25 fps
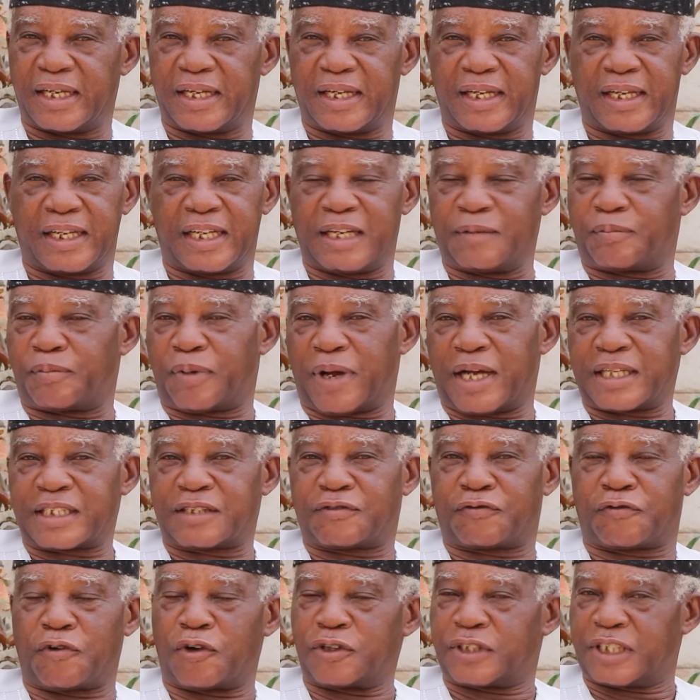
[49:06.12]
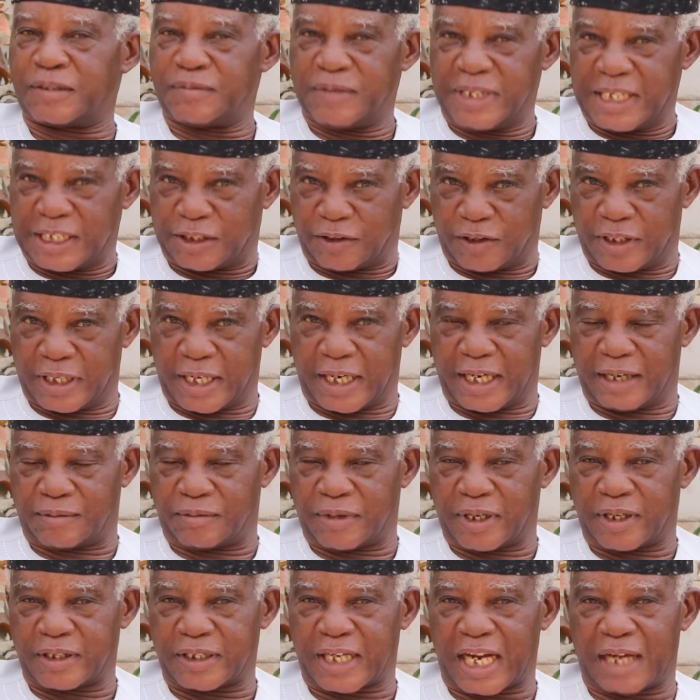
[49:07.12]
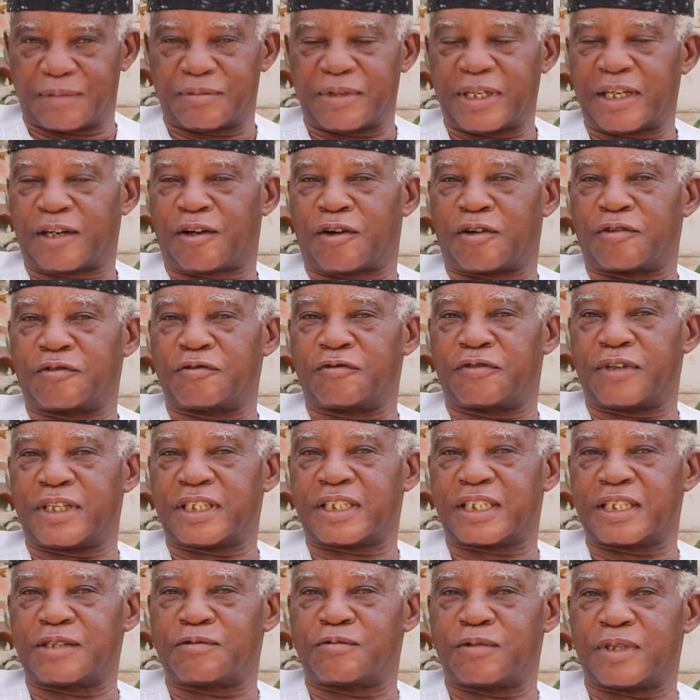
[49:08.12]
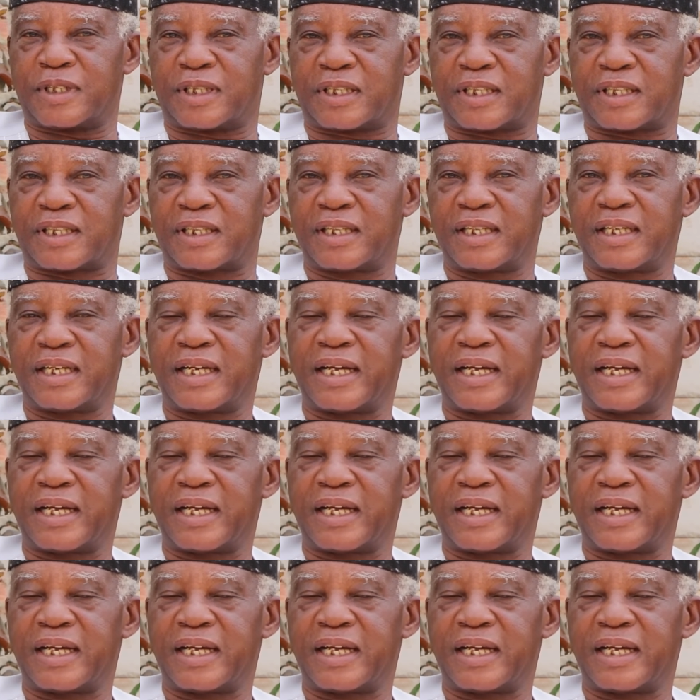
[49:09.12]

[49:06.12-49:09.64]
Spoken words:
In the past 40 minutes or thereabout, I've been conversing with